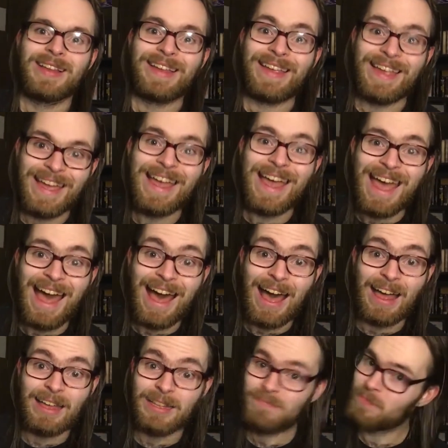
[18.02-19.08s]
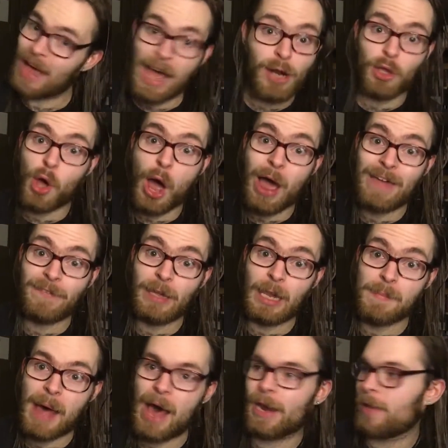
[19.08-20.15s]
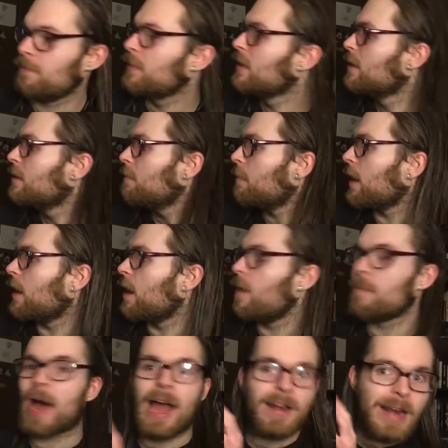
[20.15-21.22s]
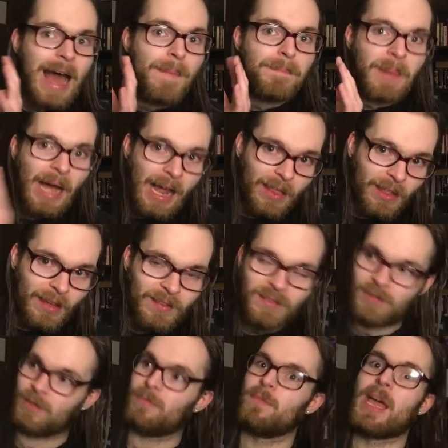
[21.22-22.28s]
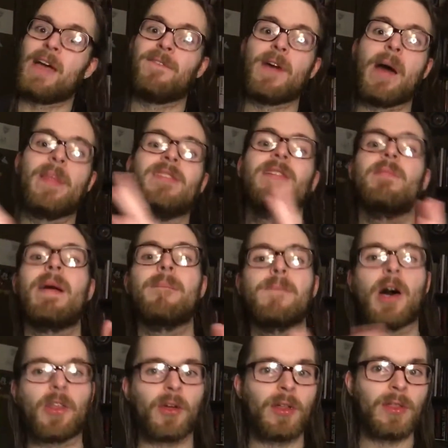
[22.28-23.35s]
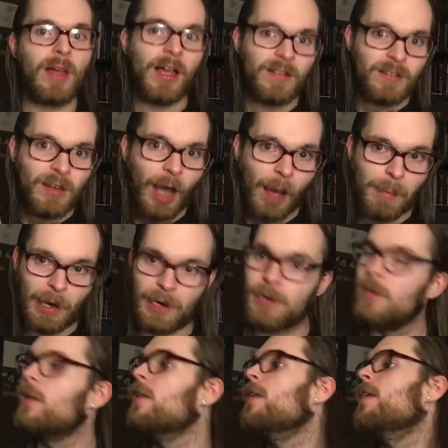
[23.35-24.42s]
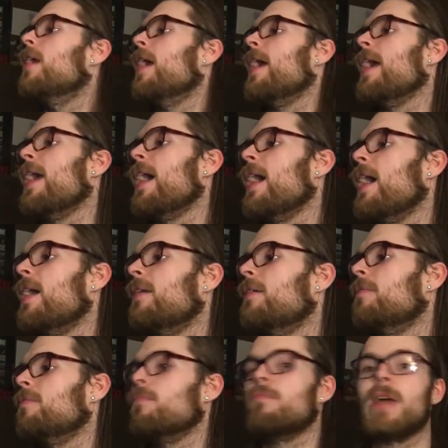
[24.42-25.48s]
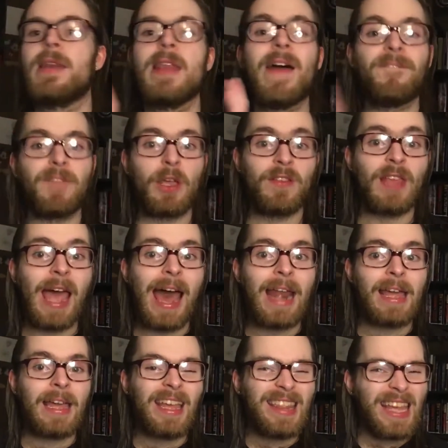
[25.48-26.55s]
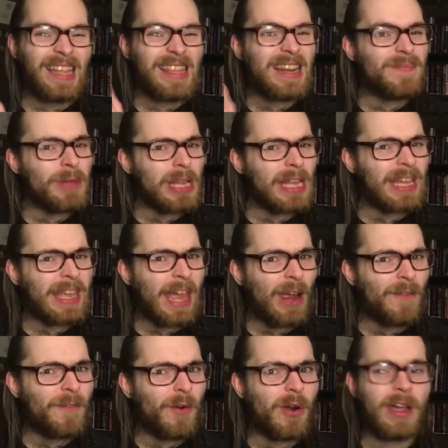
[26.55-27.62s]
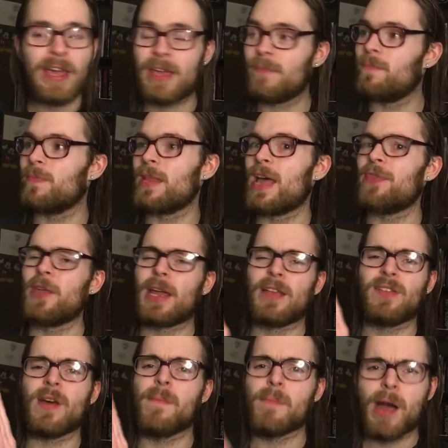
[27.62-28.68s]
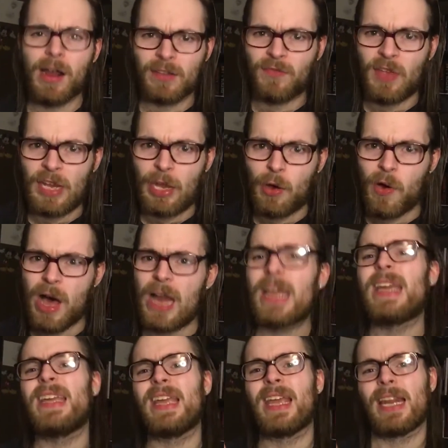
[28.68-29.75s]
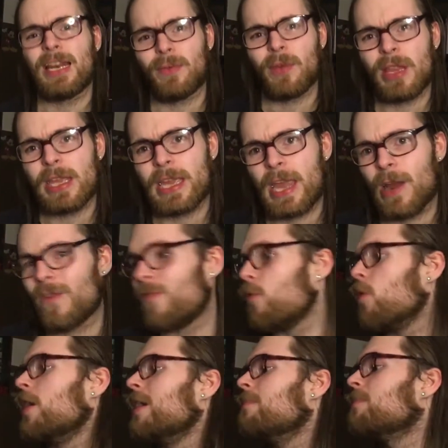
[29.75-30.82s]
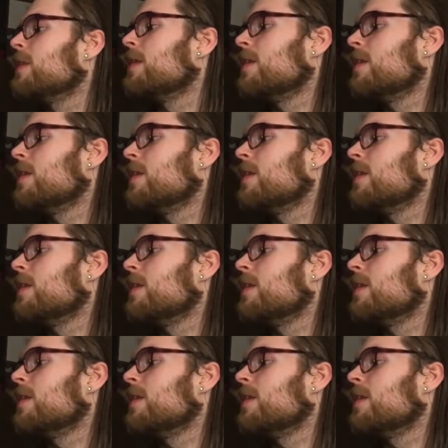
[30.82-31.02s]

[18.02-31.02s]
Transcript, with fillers: Yeah, I don't know how I feel about it. But um, I did not buy this. I found this in my mother-in-law's cupboard and my nephews had it and they didn't really care for it. I think I saw Mark's video on it. He didn't really care for it.